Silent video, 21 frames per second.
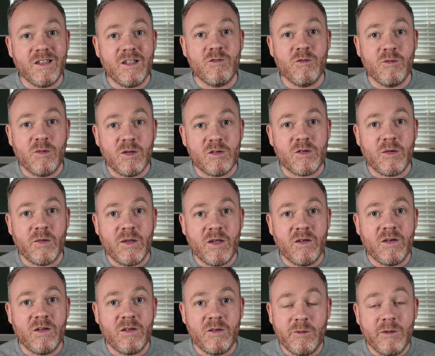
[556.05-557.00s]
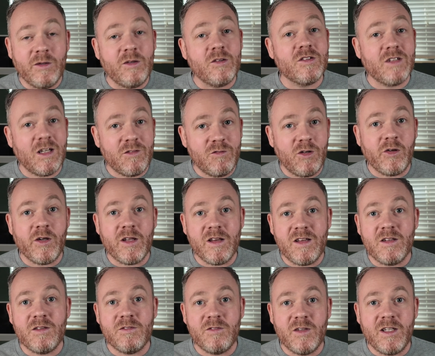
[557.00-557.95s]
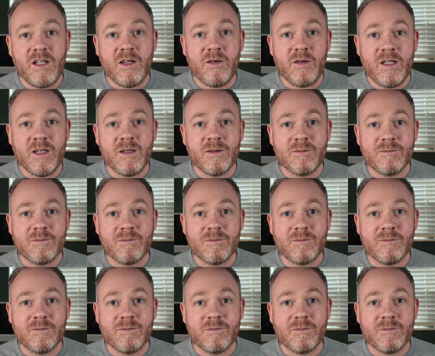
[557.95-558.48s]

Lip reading: given what's going on in the world, have a look at this video here.